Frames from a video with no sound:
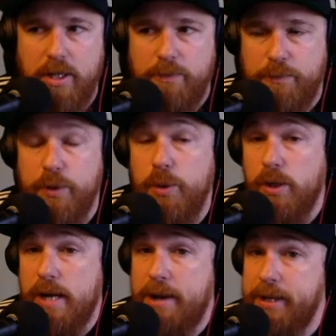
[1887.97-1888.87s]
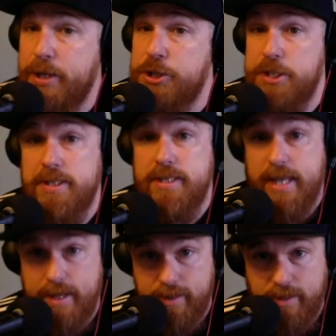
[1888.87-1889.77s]
flew her out here. She's
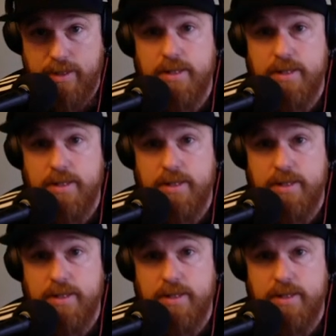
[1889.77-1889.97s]
10.